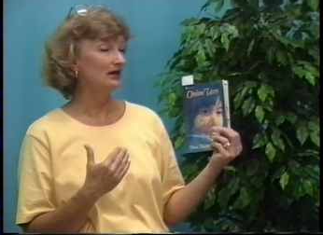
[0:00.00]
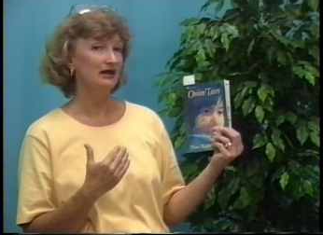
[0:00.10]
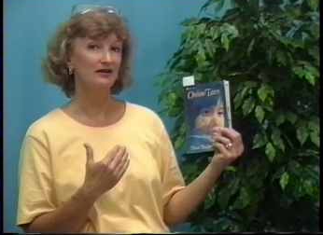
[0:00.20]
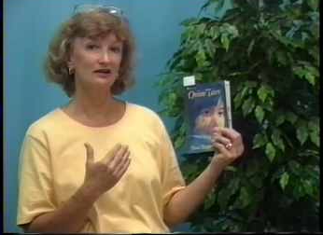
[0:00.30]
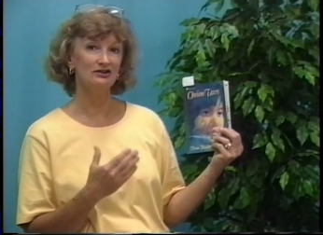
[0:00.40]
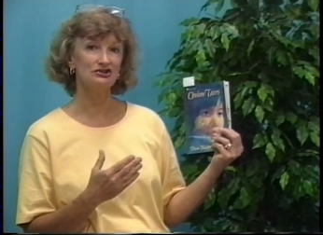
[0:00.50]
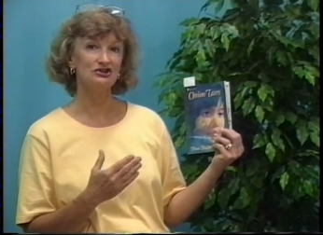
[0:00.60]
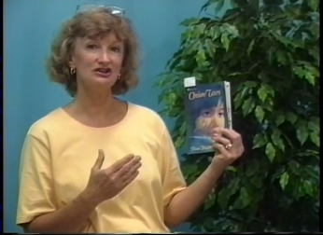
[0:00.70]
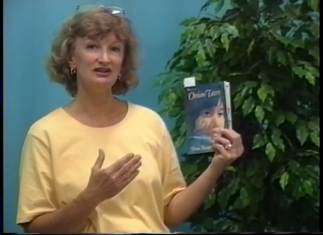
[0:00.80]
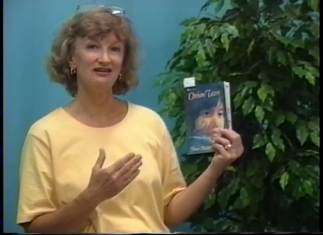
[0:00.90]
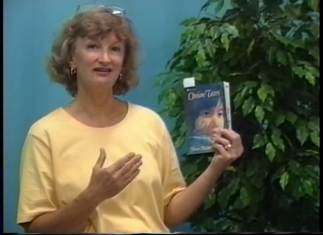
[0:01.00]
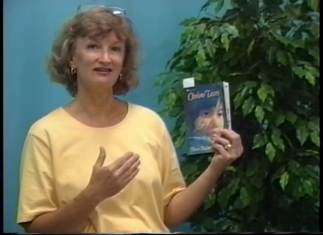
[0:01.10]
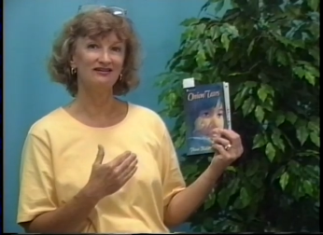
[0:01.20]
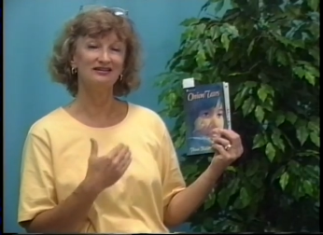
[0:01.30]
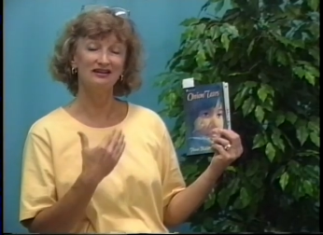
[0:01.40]
And then she,
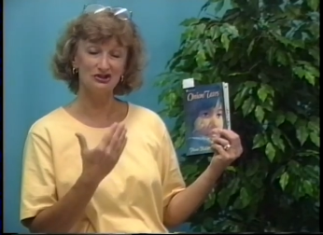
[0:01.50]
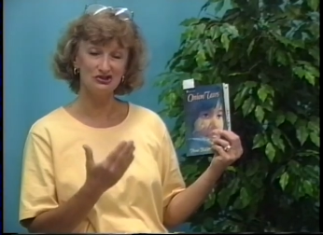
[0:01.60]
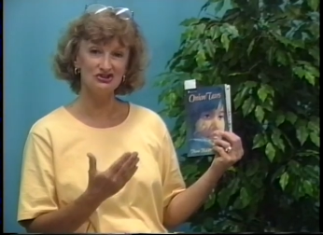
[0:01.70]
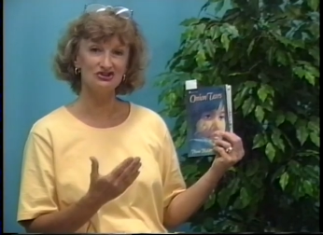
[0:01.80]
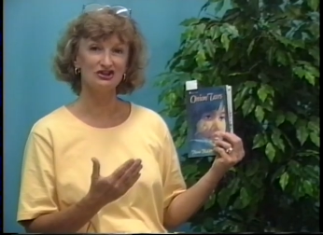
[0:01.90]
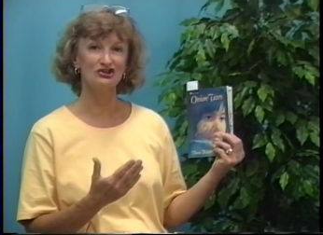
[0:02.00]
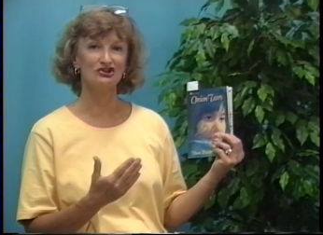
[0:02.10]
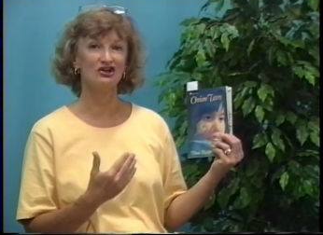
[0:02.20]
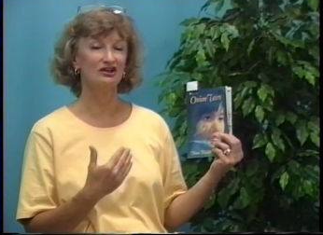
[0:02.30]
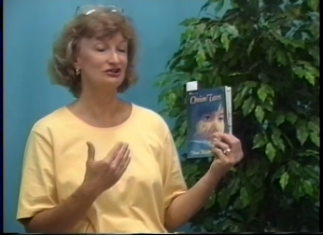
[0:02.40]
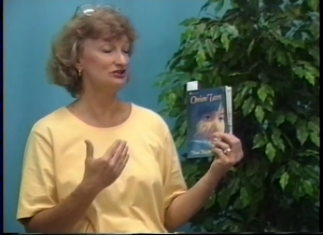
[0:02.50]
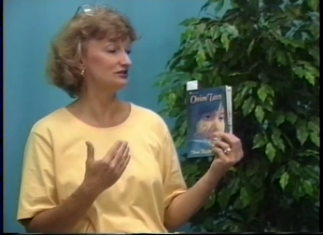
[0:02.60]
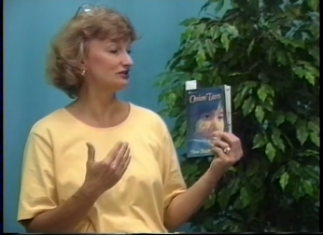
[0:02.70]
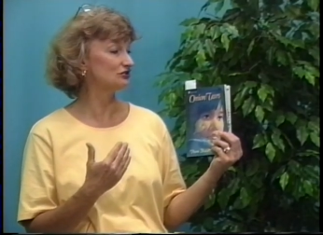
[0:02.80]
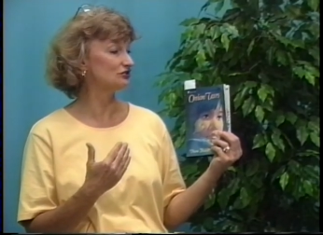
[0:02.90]
uh, then she, start talk, she
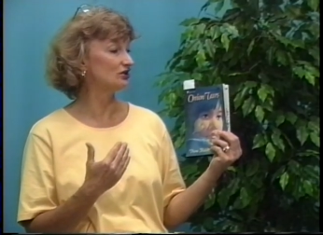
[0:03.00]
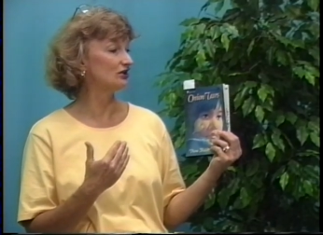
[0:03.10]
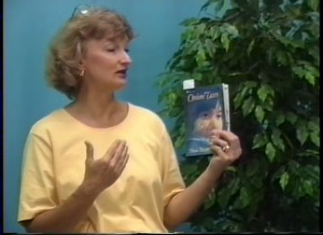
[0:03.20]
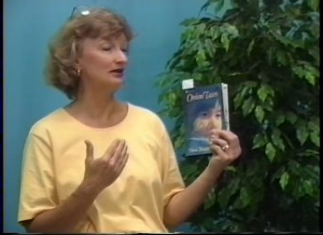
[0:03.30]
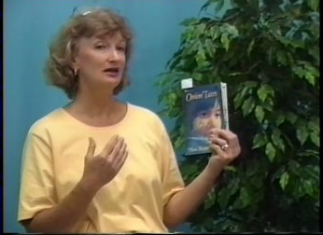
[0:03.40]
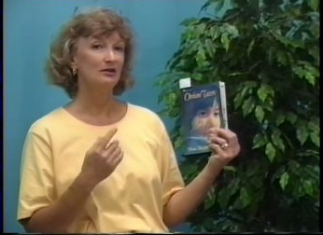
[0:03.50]
starts talking.